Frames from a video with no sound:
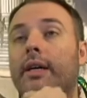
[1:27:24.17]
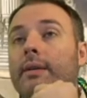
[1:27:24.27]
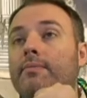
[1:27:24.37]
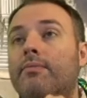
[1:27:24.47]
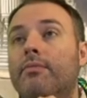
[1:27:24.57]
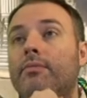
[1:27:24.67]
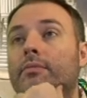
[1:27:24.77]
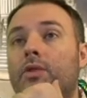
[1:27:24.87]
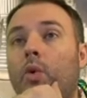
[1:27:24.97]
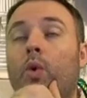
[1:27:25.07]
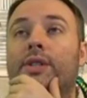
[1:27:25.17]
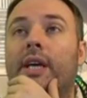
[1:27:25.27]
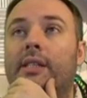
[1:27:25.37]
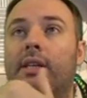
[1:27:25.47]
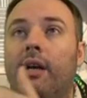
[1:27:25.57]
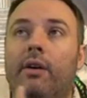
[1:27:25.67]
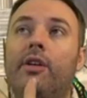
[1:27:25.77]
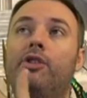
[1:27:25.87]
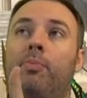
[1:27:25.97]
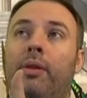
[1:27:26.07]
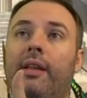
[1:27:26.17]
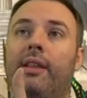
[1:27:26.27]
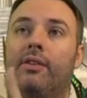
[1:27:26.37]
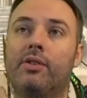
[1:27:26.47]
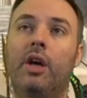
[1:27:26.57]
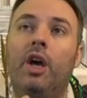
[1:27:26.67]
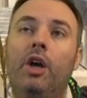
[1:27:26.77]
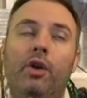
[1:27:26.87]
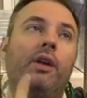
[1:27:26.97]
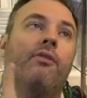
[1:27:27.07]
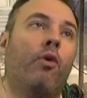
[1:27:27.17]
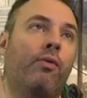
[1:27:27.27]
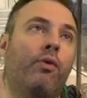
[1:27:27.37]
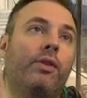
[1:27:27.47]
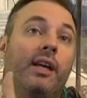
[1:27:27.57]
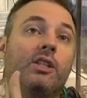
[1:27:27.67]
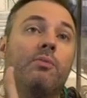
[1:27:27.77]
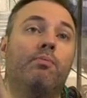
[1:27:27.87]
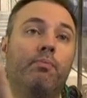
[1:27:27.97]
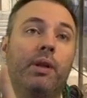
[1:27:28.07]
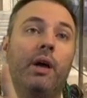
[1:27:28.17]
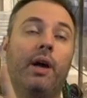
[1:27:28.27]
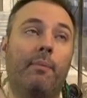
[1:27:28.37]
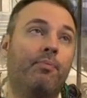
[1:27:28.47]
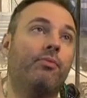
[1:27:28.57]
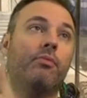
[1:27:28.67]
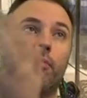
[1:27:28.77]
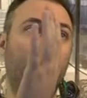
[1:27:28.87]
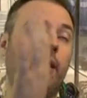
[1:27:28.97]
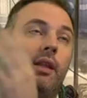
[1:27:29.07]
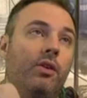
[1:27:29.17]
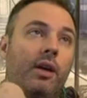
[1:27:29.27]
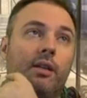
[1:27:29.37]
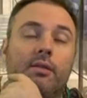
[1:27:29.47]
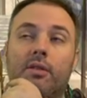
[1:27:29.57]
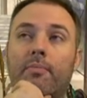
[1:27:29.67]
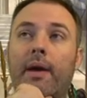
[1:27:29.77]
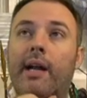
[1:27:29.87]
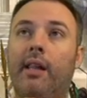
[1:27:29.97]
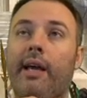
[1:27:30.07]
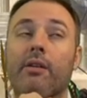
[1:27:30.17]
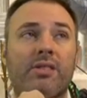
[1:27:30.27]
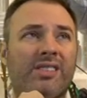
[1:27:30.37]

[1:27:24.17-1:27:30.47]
Um, worst case scenario is you play this, you get a four four that gets blown up, and then you get some mana later.